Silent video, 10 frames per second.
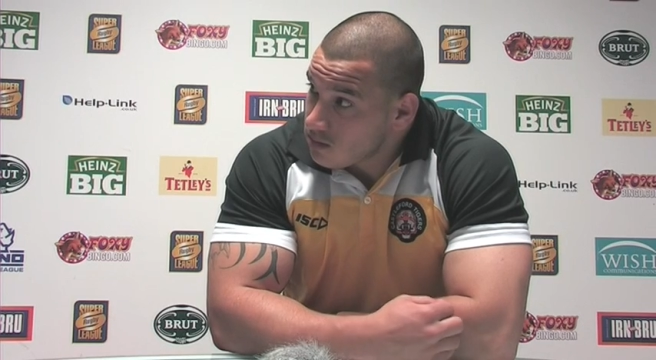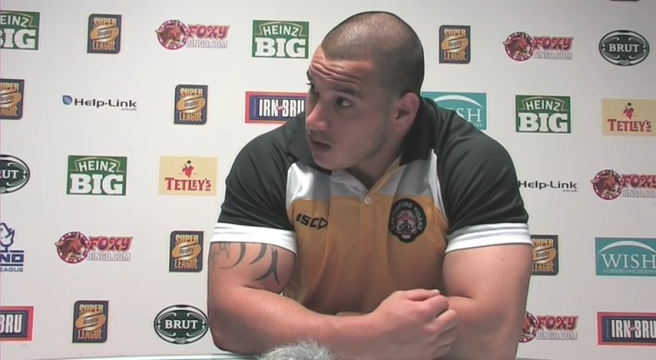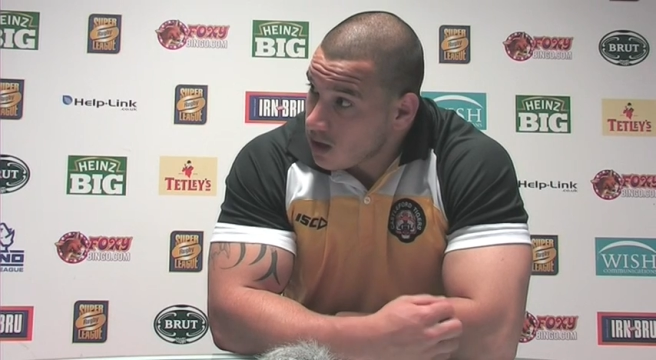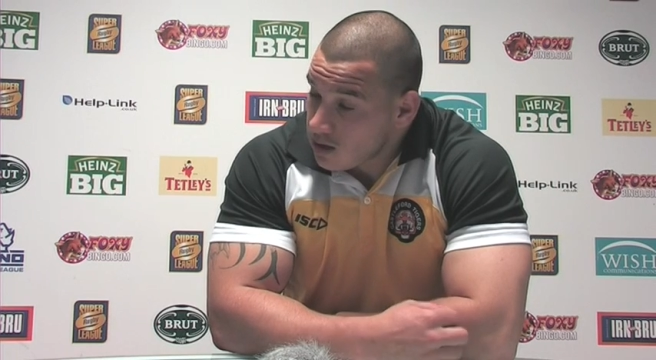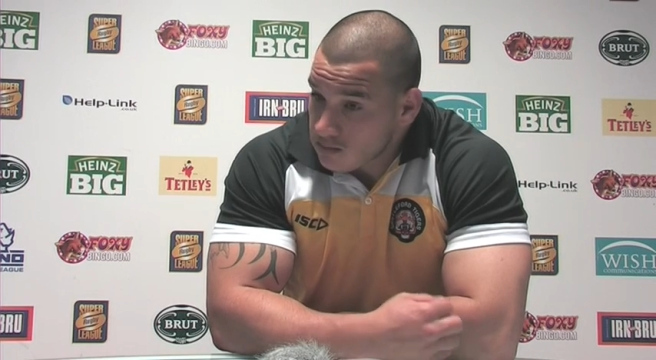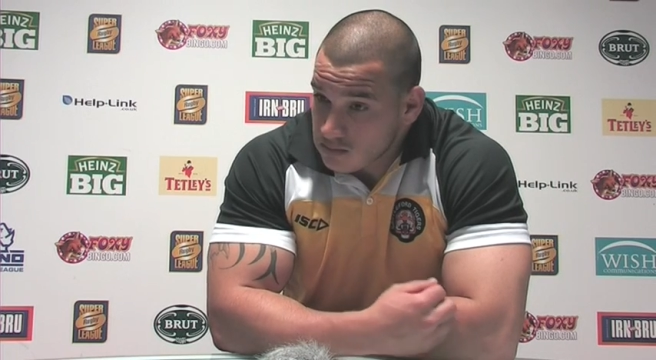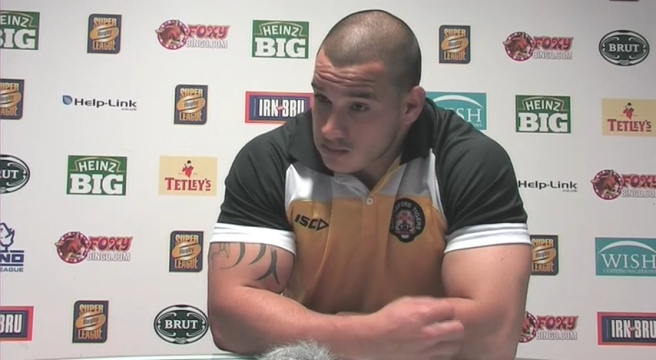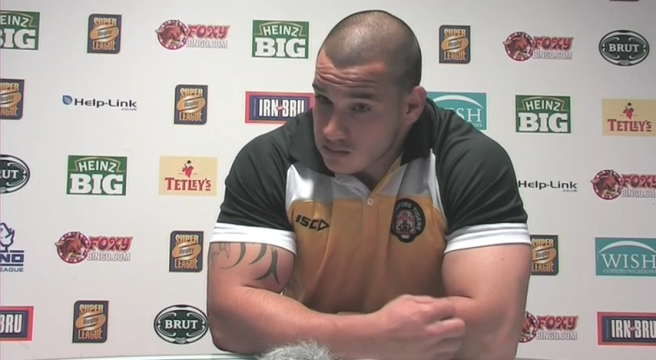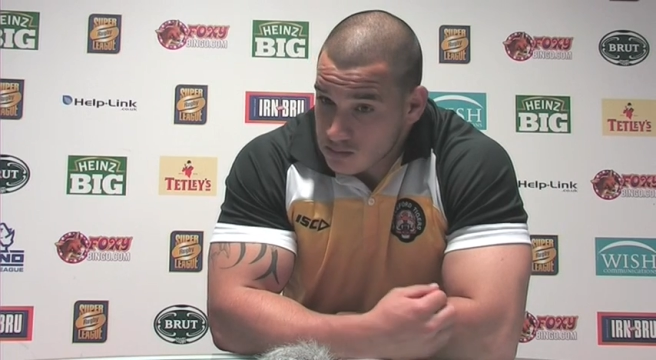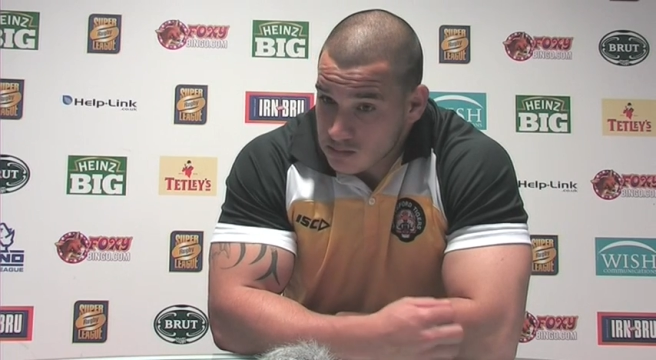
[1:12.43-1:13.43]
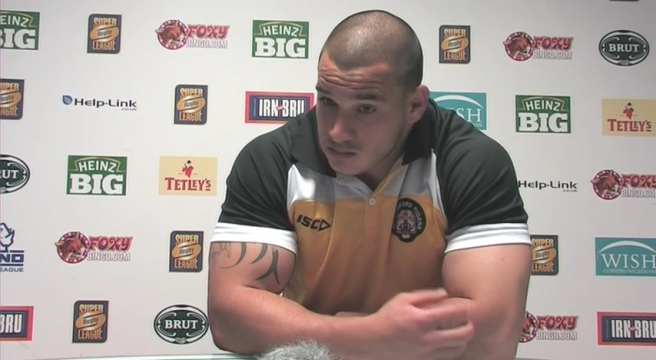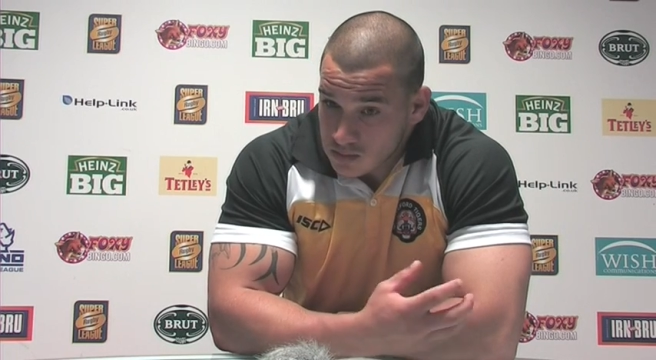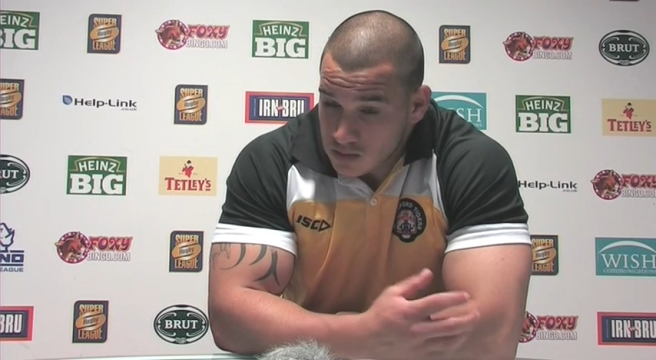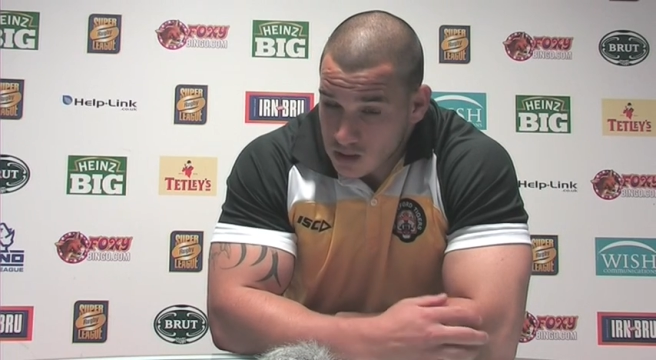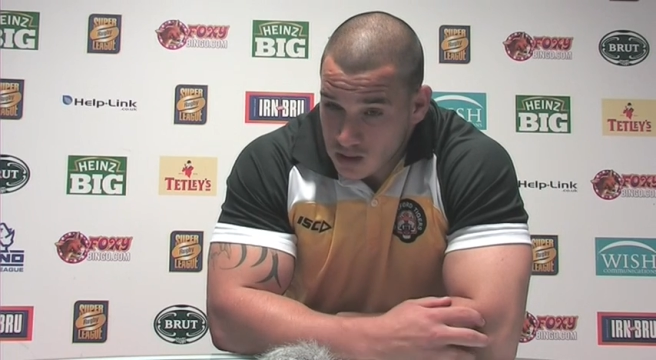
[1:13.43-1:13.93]
Um,
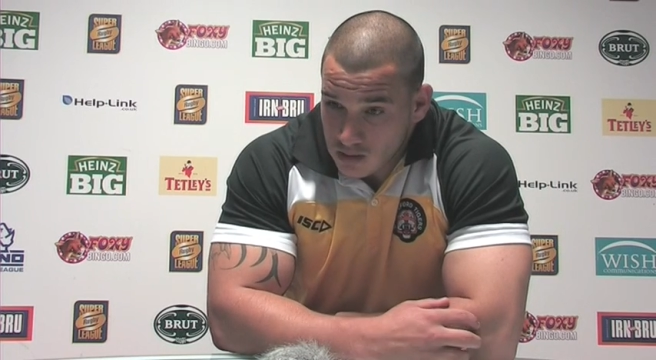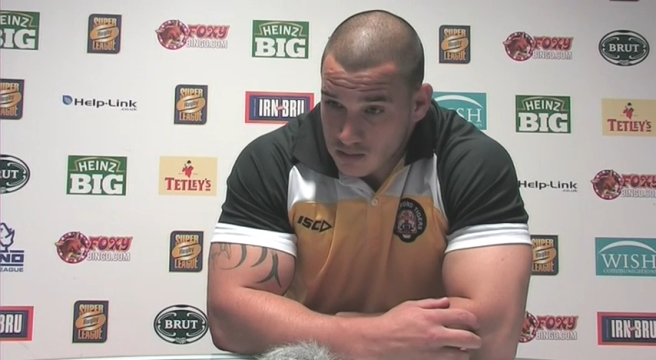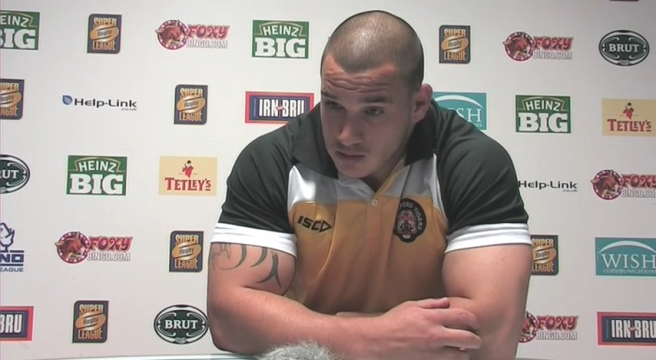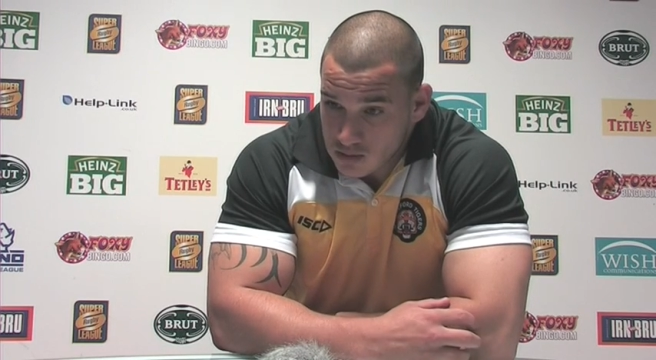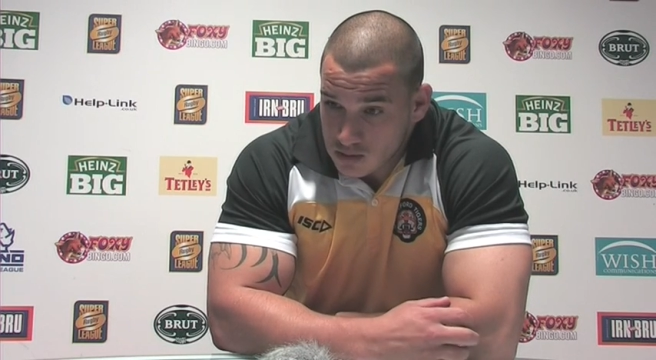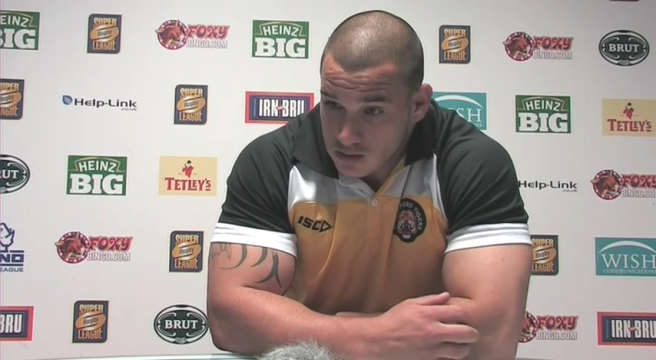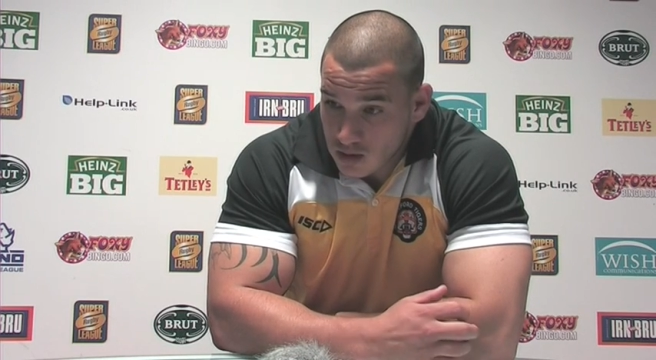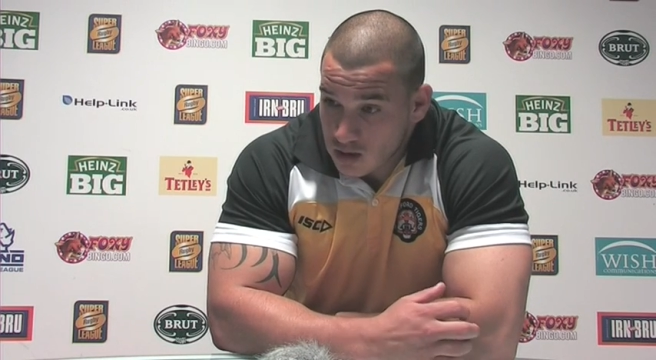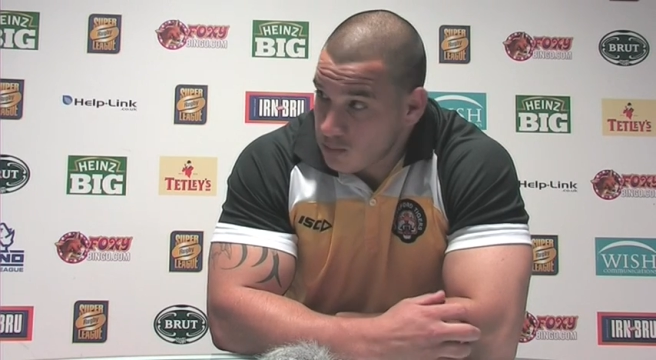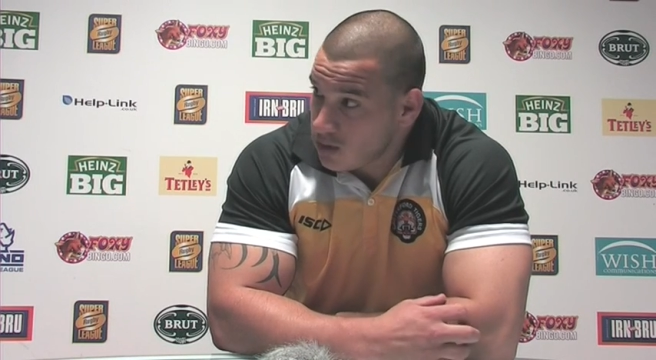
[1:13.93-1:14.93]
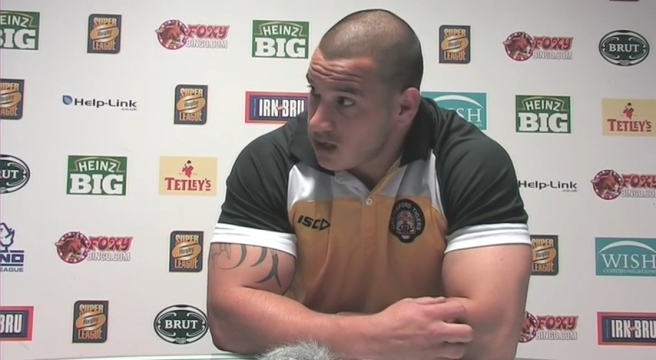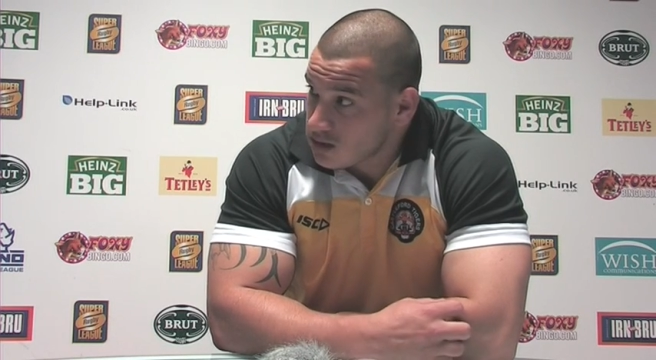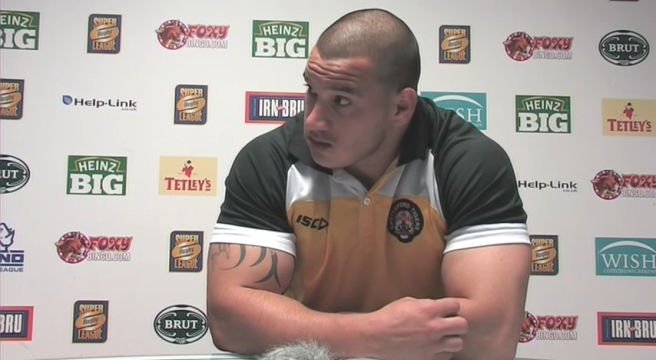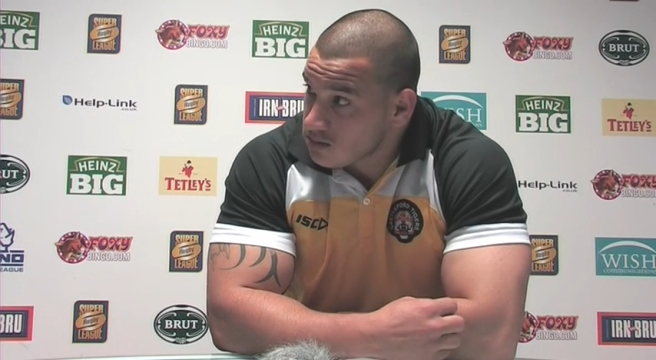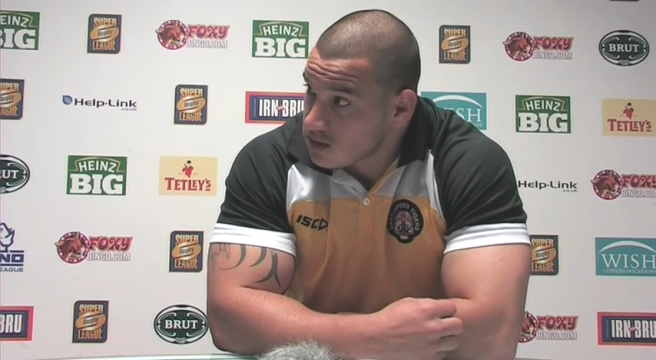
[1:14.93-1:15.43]
yeah, I'm just it's not complacent,